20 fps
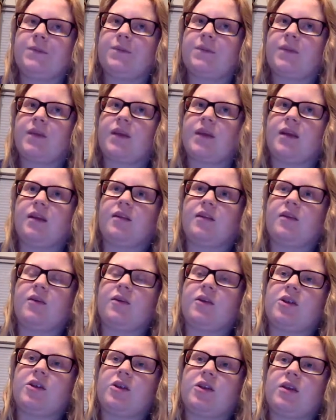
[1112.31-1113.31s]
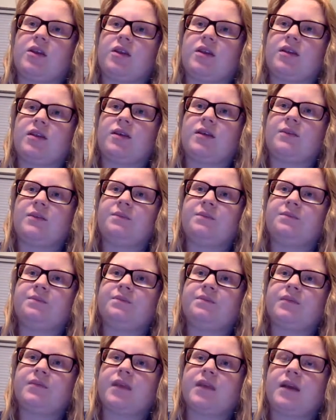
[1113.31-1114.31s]
And so it's just,
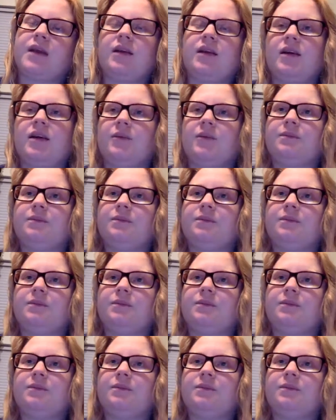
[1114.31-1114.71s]
I don't know.